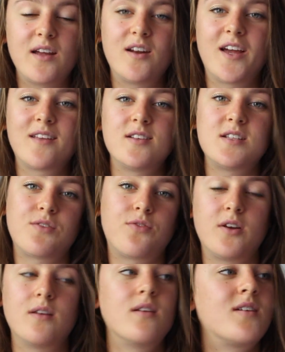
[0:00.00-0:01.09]
and like the
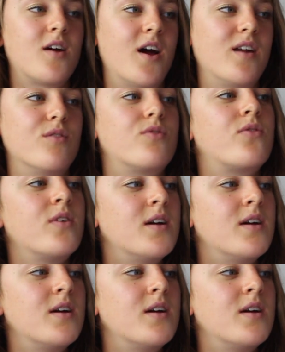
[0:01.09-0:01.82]
different kind of